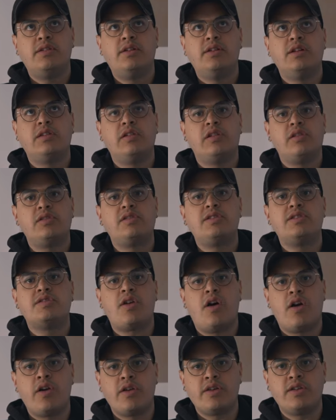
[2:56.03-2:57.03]
a little
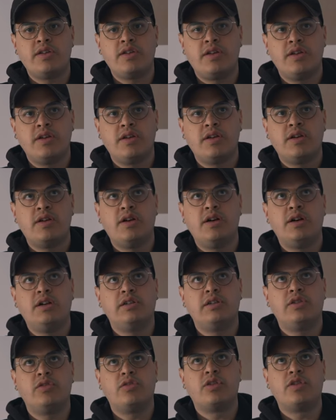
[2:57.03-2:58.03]
disheartened, a
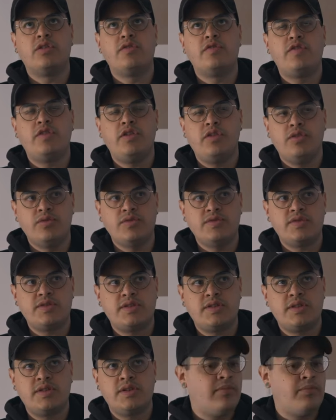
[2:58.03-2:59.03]
little
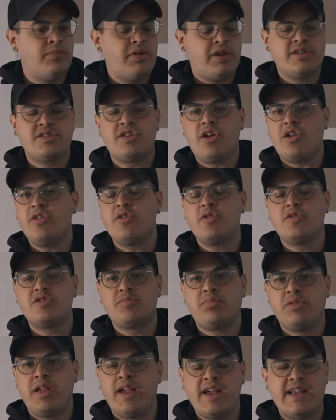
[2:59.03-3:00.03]
confused. Because all those
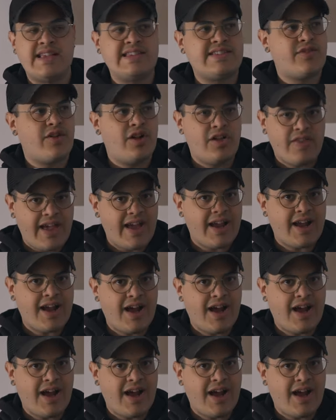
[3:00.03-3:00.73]
plans for all that